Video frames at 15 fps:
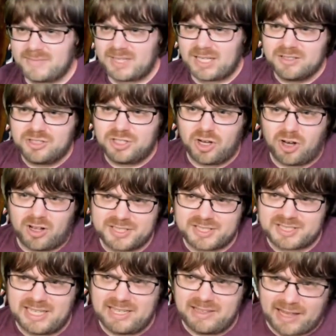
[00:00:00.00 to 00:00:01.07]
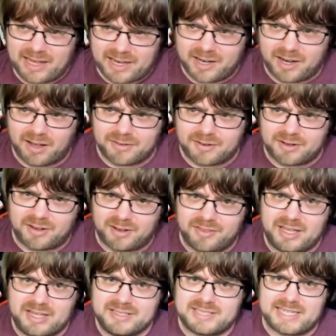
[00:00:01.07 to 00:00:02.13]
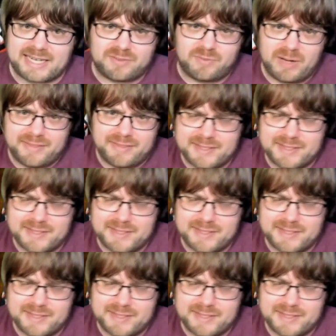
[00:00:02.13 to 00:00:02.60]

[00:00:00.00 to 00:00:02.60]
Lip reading: Do y'all see that color on the insect wing?